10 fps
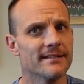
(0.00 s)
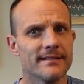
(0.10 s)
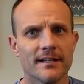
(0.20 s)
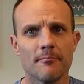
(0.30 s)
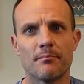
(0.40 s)
a
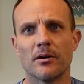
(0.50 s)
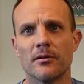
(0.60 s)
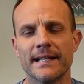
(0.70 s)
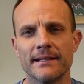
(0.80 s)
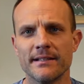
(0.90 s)
tick
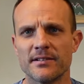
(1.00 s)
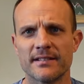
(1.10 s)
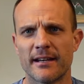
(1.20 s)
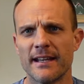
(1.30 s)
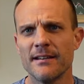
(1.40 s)
burrowing in your
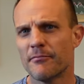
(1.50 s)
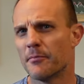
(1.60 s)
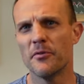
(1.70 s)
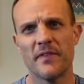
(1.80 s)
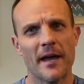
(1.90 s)
skin,
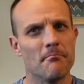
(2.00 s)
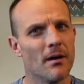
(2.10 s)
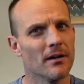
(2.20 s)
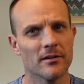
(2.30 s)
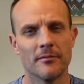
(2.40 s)
remove that
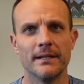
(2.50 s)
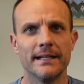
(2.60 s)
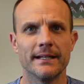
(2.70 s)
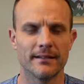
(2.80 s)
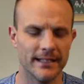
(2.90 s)
bugger
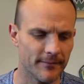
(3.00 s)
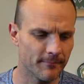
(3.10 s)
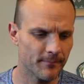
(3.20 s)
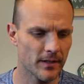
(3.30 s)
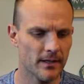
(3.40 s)
immediately.
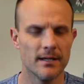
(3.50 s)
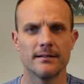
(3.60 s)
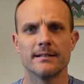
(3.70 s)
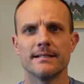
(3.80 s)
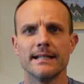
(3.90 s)

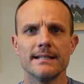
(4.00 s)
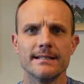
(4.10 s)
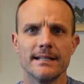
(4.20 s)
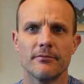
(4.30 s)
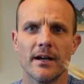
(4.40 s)
The
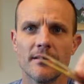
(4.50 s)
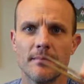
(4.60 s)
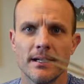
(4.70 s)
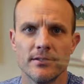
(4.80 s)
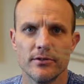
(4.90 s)
CDC
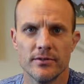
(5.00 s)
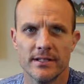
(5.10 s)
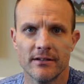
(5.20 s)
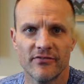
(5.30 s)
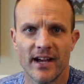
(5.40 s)
recommends
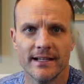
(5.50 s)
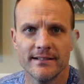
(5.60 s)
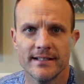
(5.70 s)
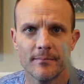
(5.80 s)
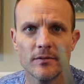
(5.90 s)
using fine
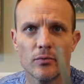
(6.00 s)
tip